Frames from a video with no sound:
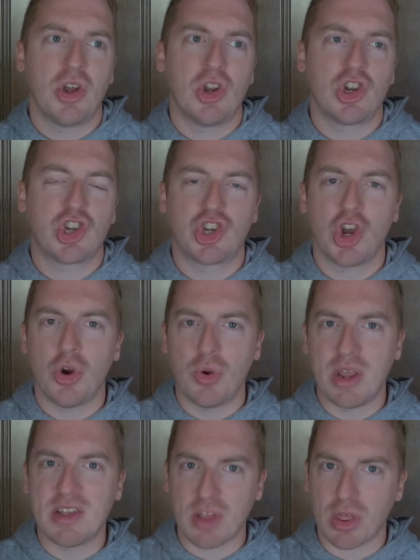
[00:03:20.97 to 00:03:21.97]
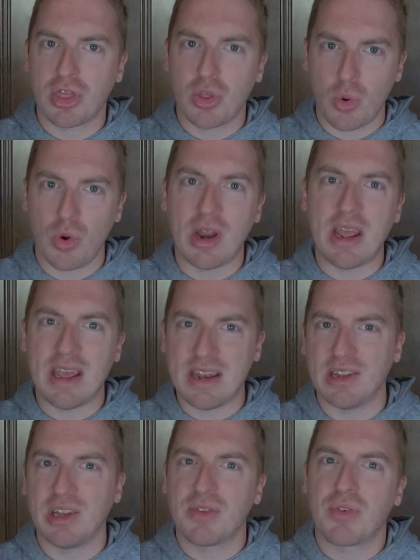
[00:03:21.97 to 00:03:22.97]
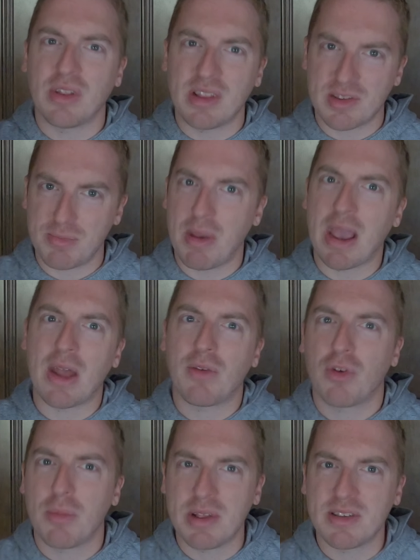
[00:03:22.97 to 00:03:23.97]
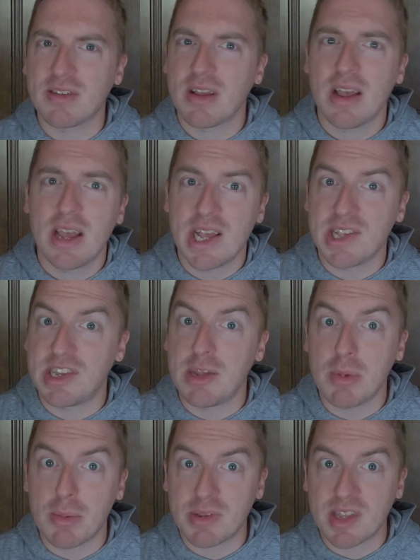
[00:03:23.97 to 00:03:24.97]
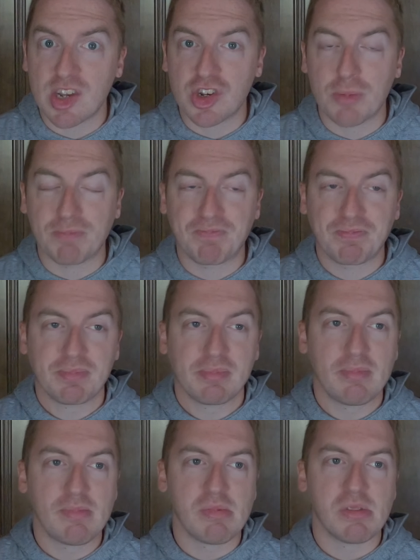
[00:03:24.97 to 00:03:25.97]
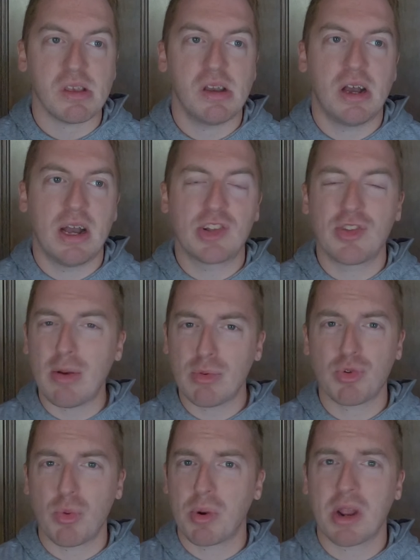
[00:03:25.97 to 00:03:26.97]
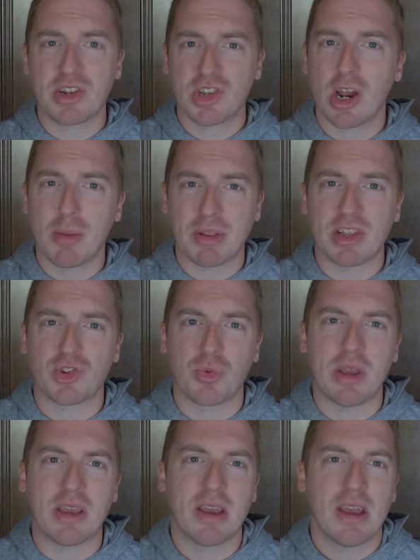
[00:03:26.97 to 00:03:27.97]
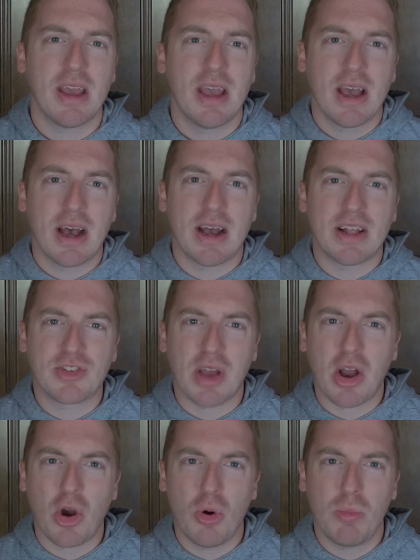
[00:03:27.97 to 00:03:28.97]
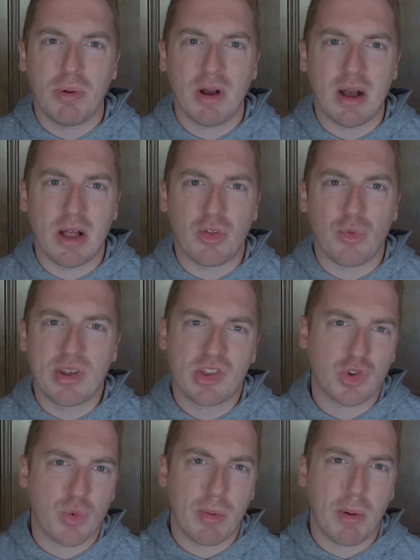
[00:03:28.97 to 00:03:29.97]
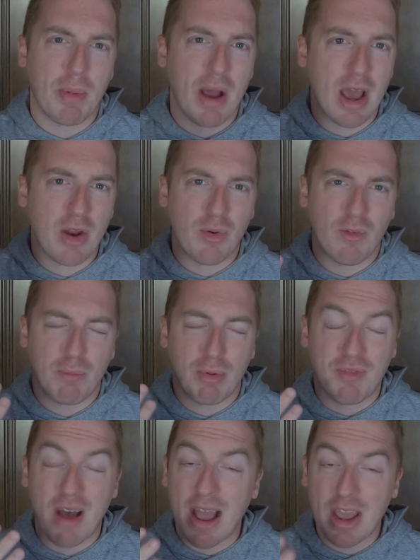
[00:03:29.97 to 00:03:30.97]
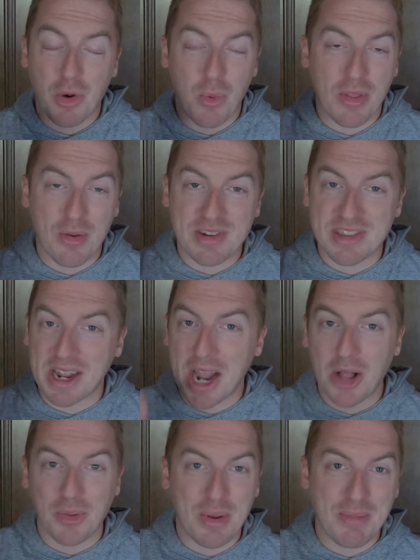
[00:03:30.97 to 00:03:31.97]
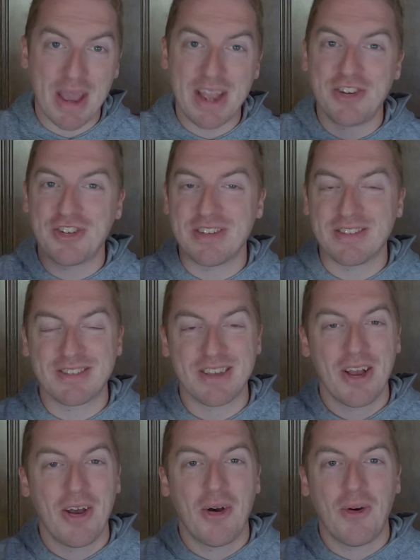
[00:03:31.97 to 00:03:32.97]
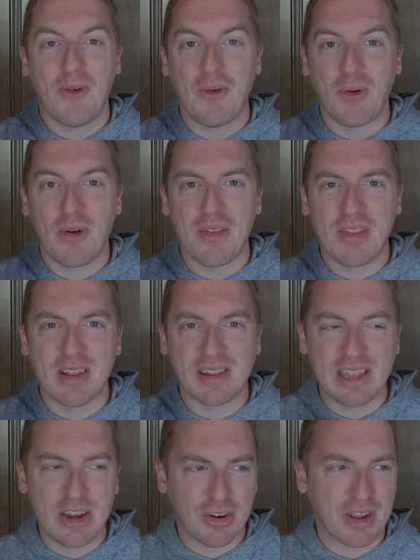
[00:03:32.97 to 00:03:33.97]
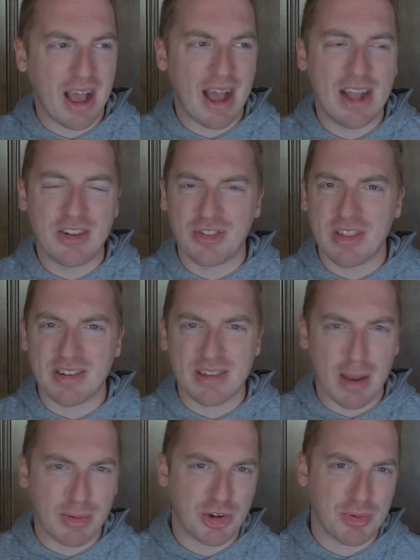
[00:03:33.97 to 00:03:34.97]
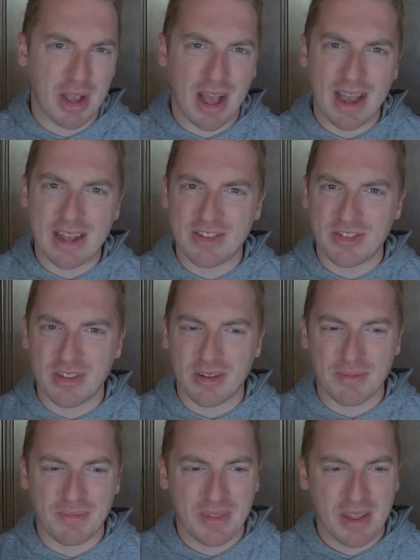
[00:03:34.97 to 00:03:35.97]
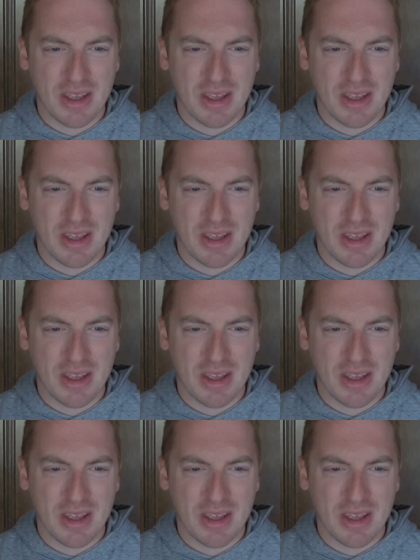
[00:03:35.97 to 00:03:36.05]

showed his authority in delivering this man from his demon possession. And so that was what we're going to talk about this week. And so I hope the resources we provide, whether it's the coloring pages or the leader guides, the discipleship guides, the